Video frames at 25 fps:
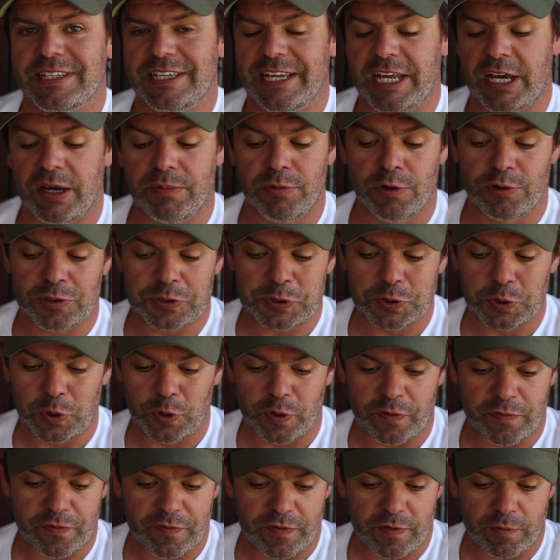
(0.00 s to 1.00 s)
Now, I'm not
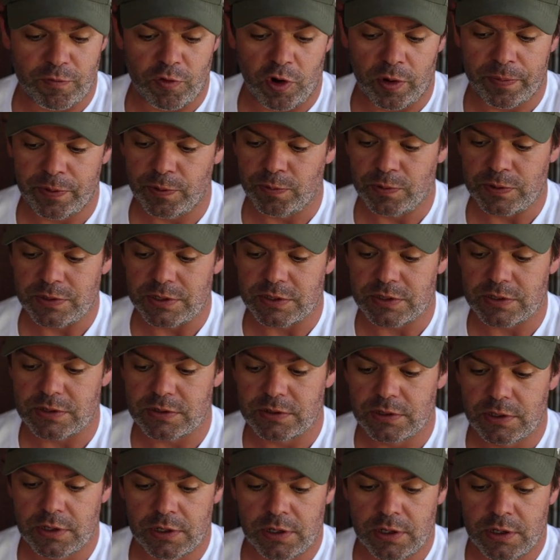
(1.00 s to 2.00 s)
sure if Robbie was
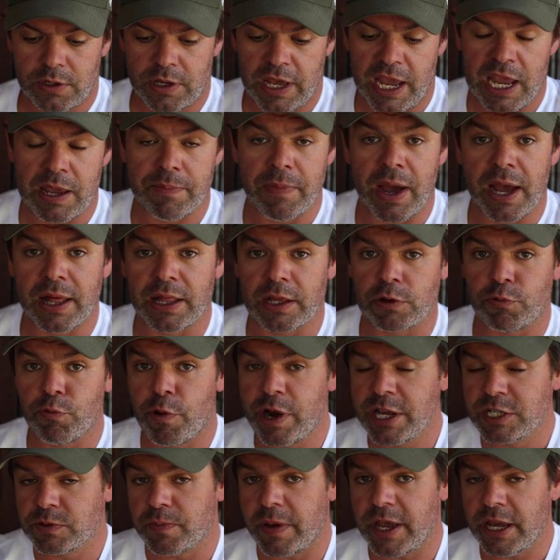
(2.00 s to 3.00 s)
emailing
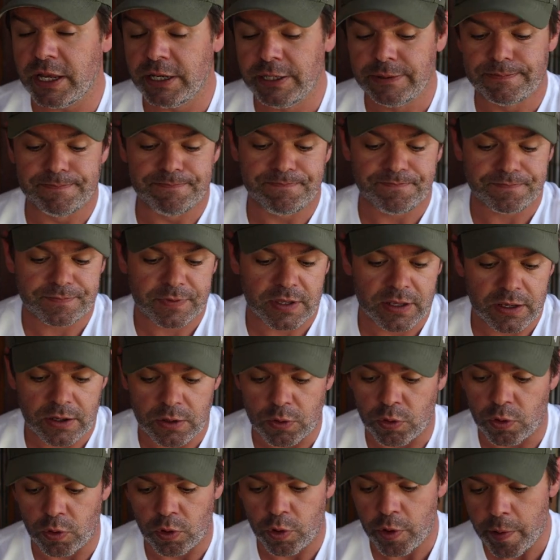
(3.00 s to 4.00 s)
ResMed
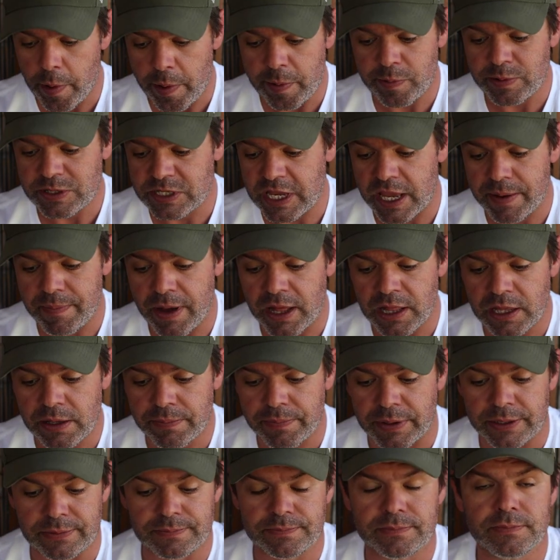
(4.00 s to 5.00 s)
or who he was emailing,
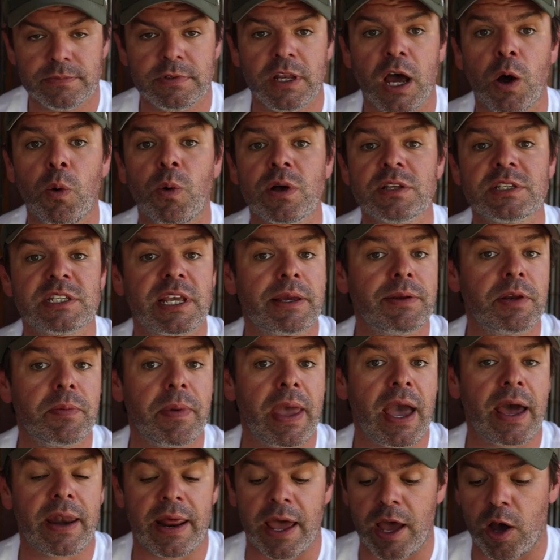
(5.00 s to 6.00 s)
but no one seemed to
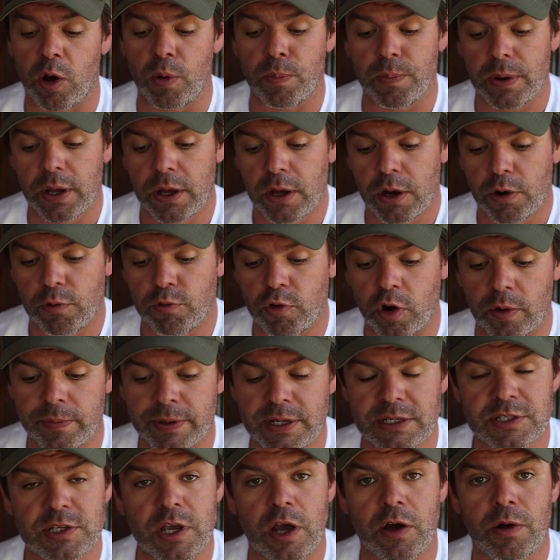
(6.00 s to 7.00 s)
be able to help
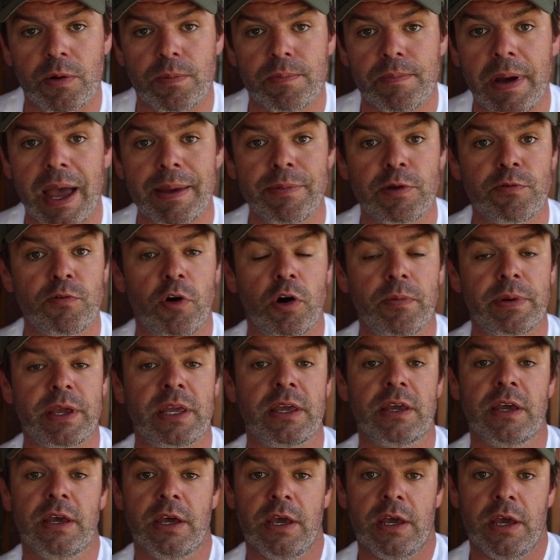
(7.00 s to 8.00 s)
Robbie. So maybe
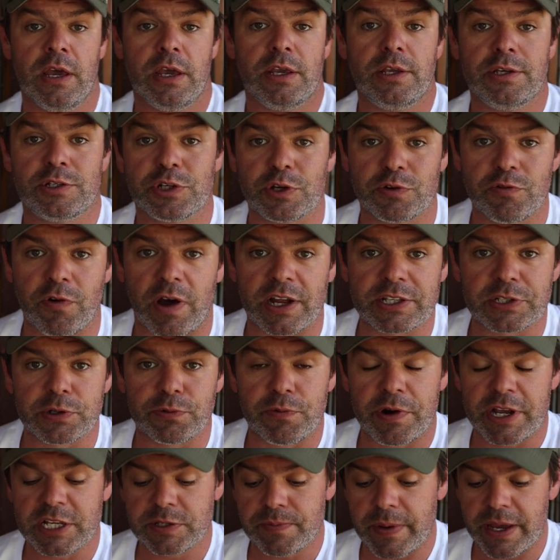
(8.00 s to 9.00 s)
Robbie, you should write to
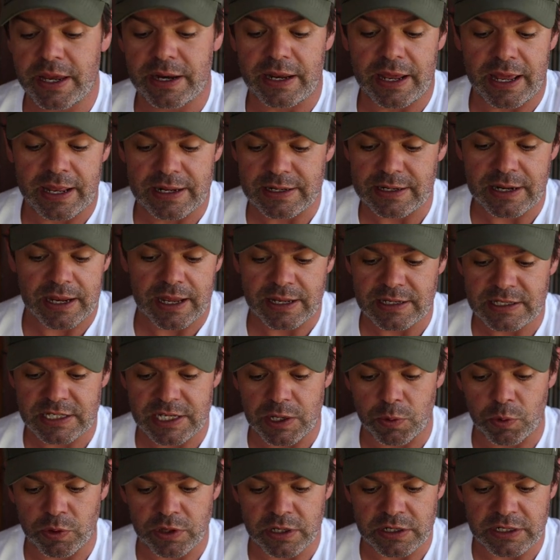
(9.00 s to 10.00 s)
ResMed and
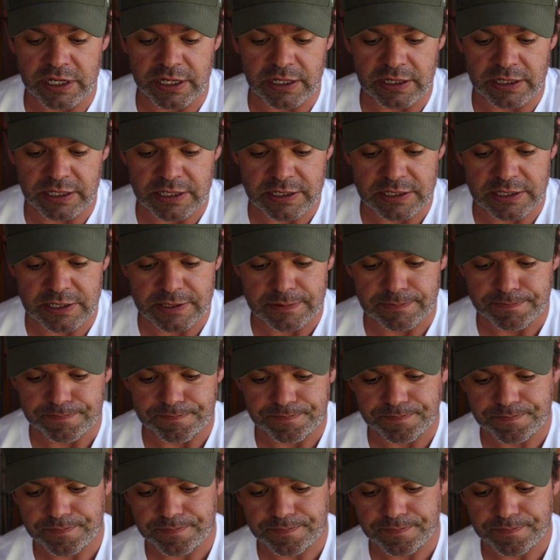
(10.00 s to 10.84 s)
see what the deal is.